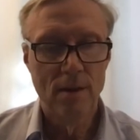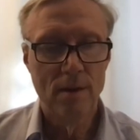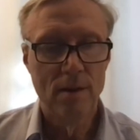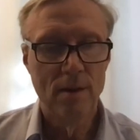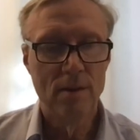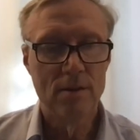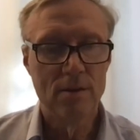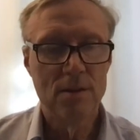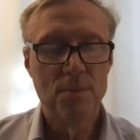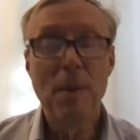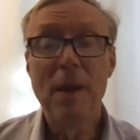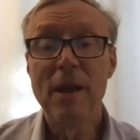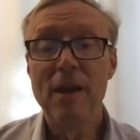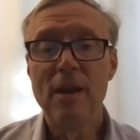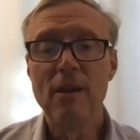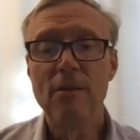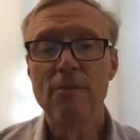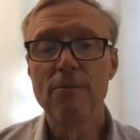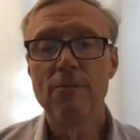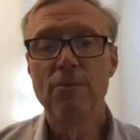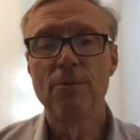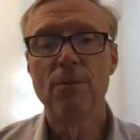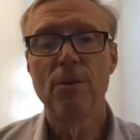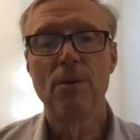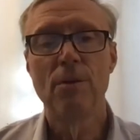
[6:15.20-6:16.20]
spending
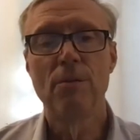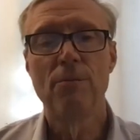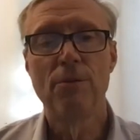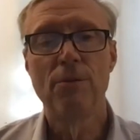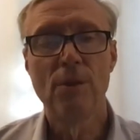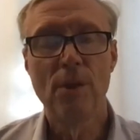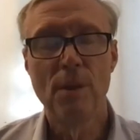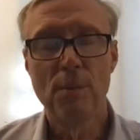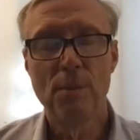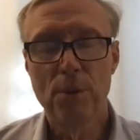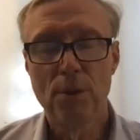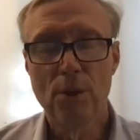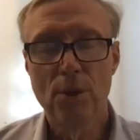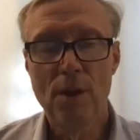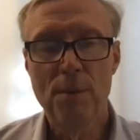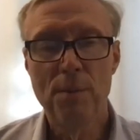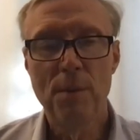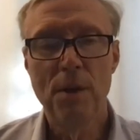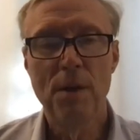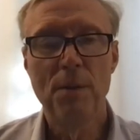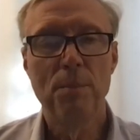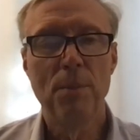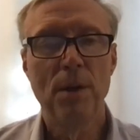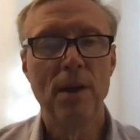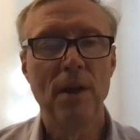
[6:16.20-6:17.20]
for full
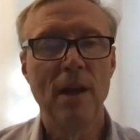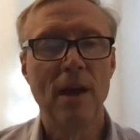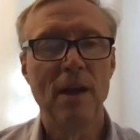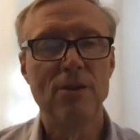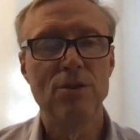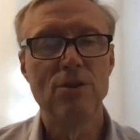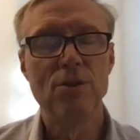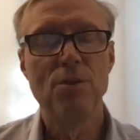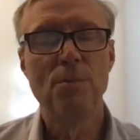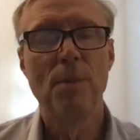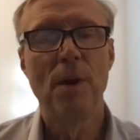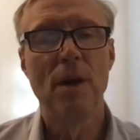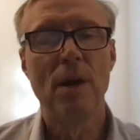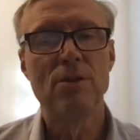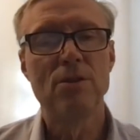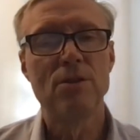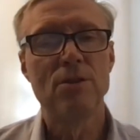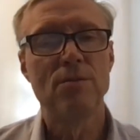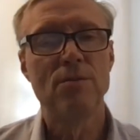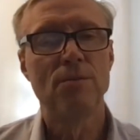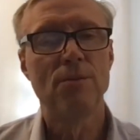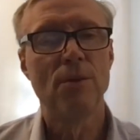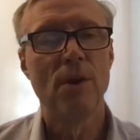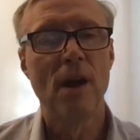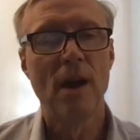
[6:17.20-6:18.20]
employment, but not too
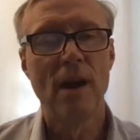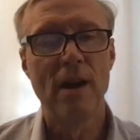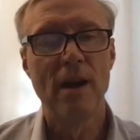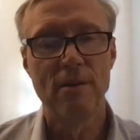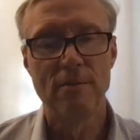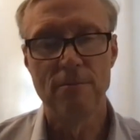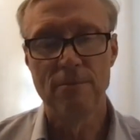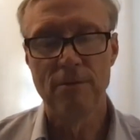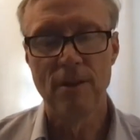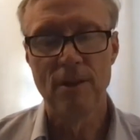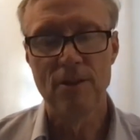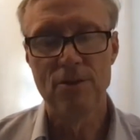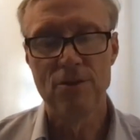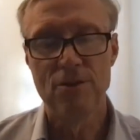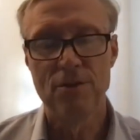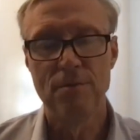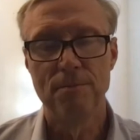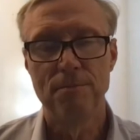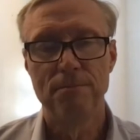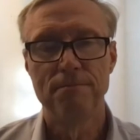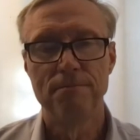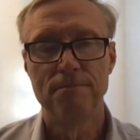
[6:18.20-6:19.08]
much for high inflation.